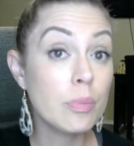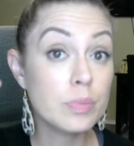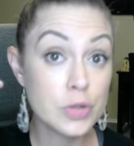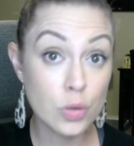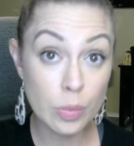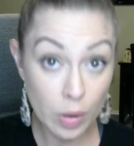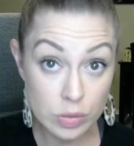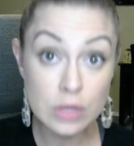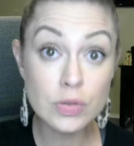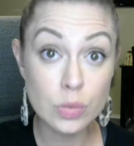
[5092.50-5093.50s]
do a
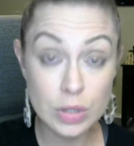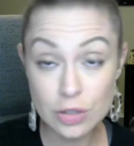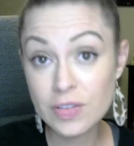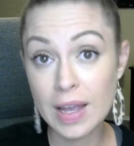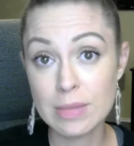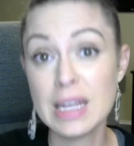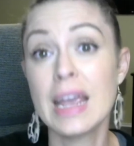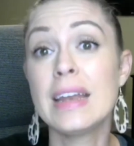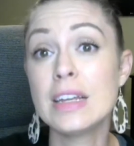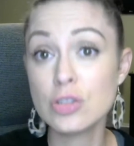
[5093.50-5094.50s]
post of you and your family
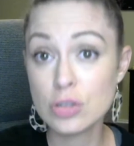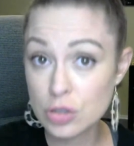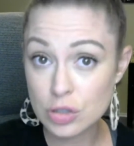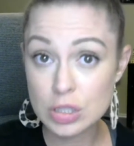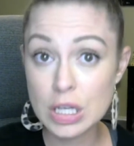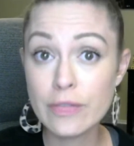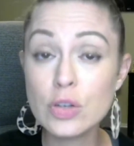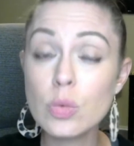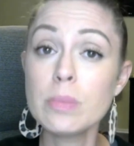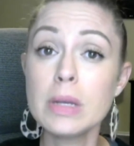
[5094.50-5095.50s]
and introduce yourself.
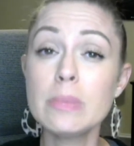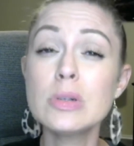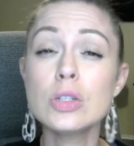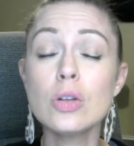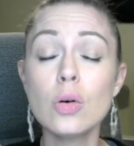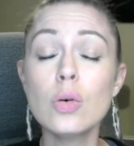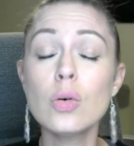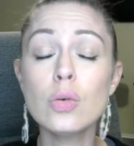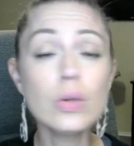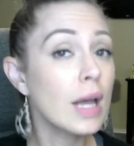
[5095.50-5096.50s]
You want people to know
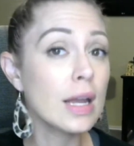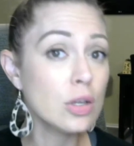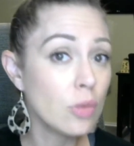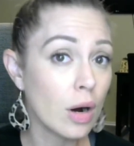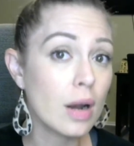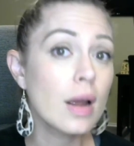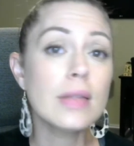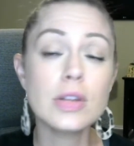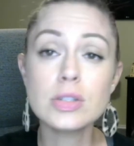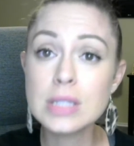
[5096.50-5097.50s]
who the heck you are.
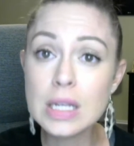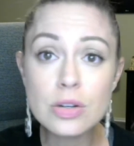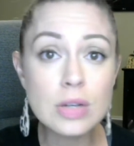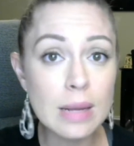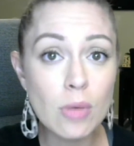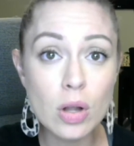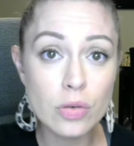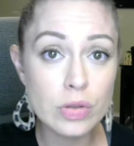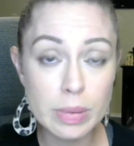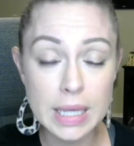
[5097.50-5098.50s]
They're seeing your name all
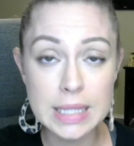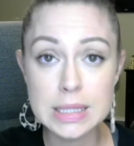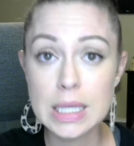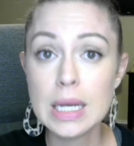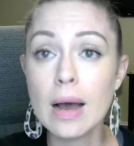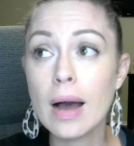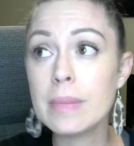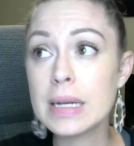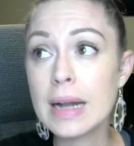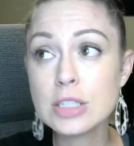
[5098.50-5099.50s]
over the place.
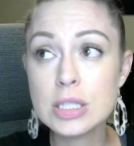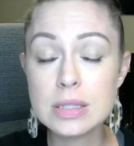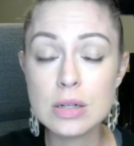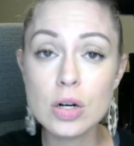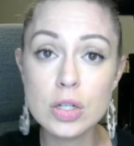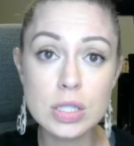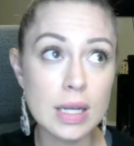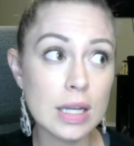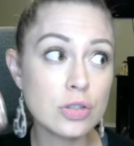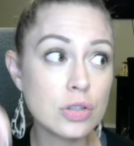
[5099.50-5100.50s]
And it actually doesn't hurt to
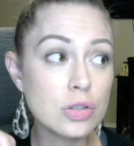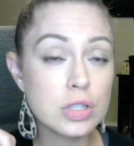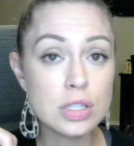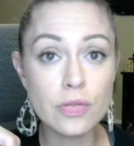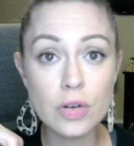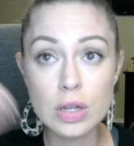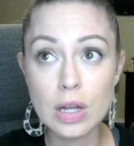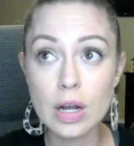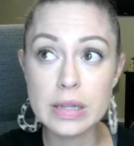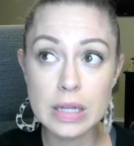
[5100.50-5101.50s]
like introduce yourself early
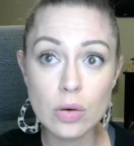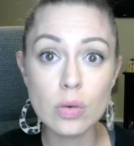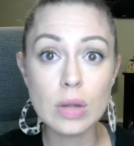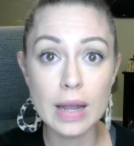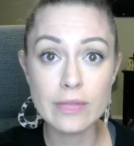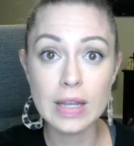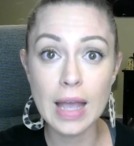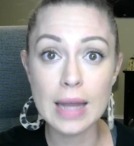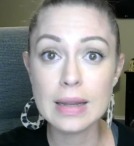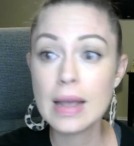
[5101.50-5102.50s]
on and then go live
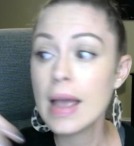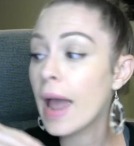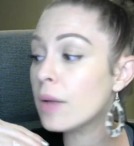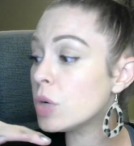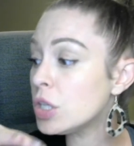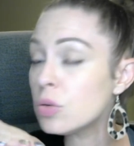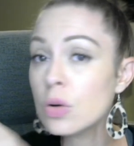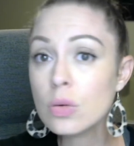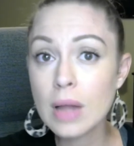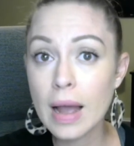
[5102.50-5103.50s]
again. And when you
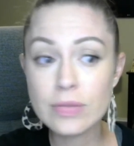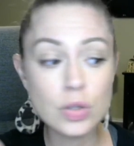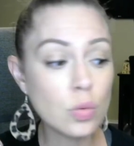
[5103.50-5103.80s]
go live, you